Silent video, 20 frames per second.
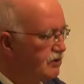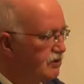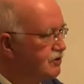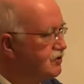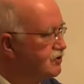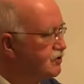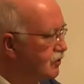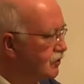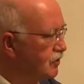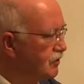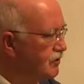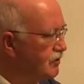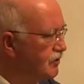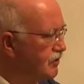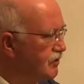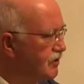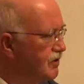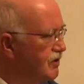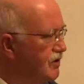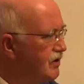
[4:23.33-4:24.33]

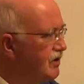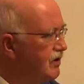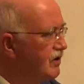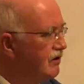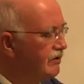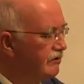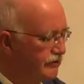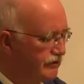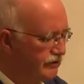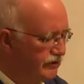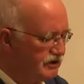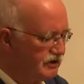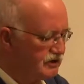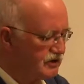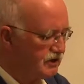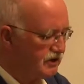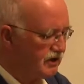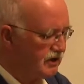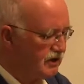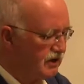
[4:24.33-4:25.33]
Shorthorn,
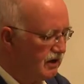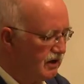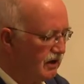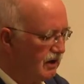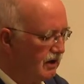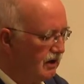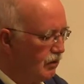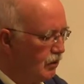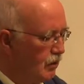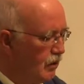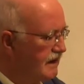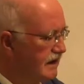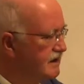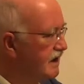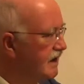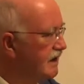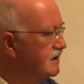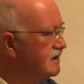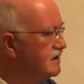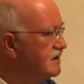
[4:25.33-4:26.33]
Frisian,
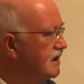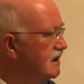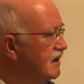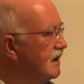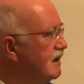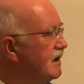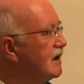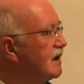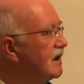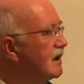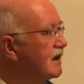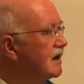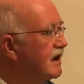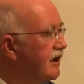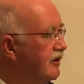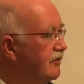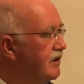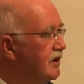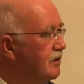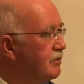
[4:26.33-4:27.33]
Whitehead,
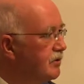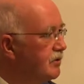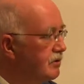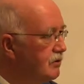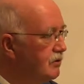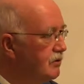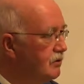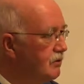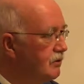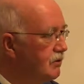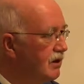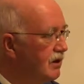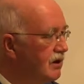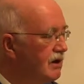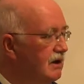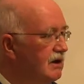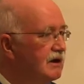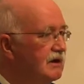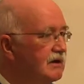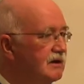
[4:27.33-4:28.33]
Kerry Blue.
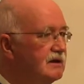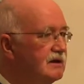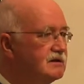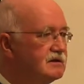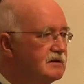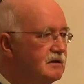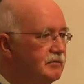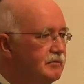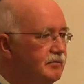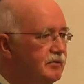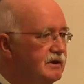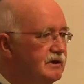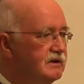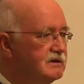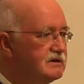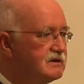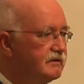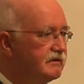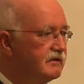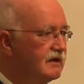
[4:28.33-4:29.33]
These are
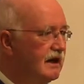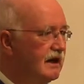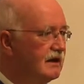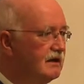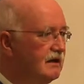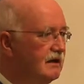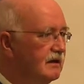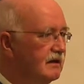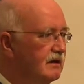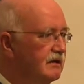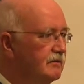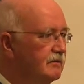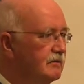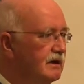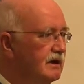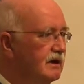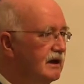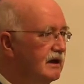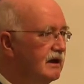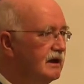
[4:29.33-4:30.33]
breeds of cattle that
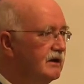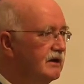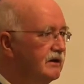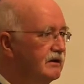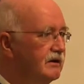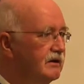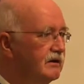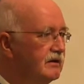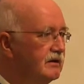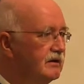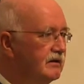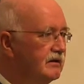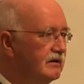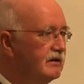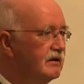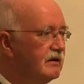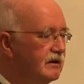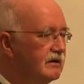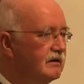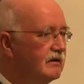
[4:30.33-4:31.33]
we had, and
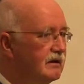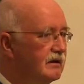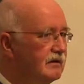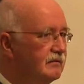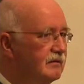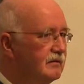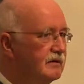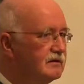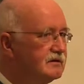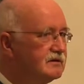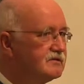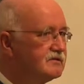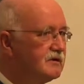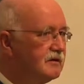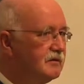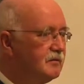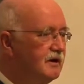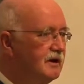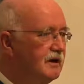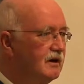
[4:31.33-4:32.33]
I, I, it
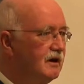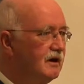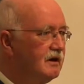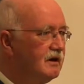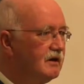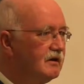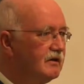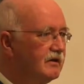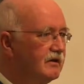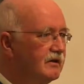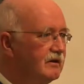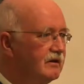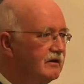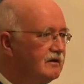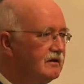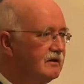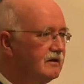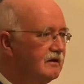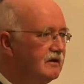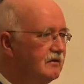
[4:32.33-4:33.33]
struck me earlier
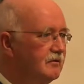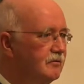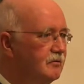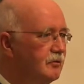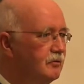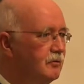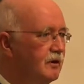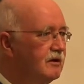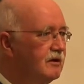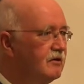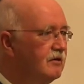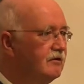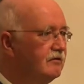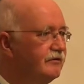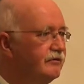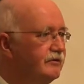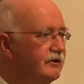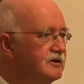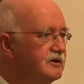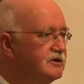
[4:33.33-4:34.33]
that uh, what we call
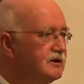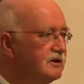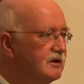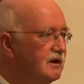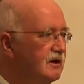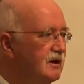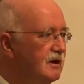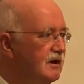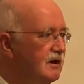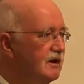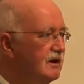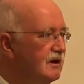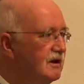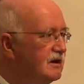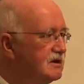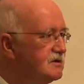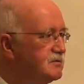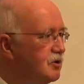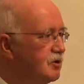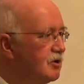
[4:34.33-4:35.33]
Frisian
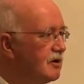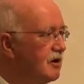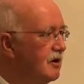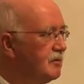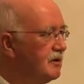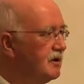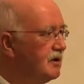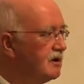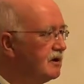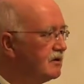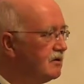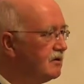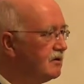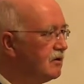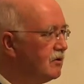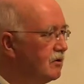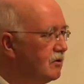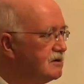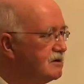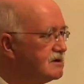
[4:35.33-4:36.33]
is more commonly called
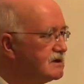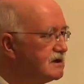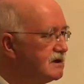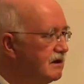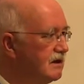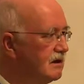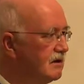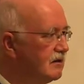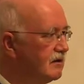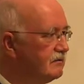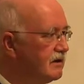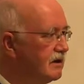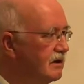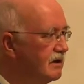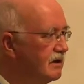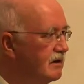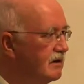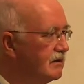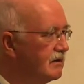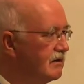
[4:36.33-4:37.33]
Holstein over
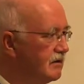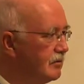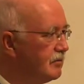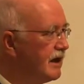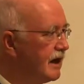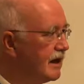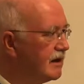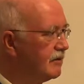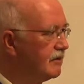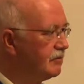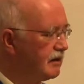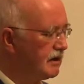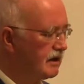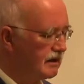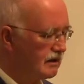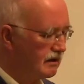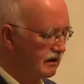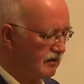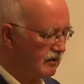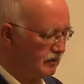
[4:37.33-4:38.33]
here, the black and
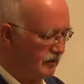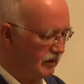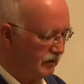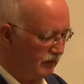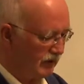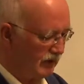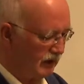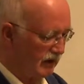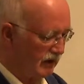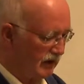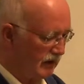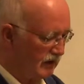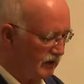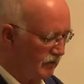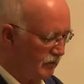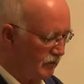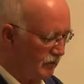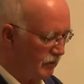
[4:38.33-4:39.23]
white common milk cow.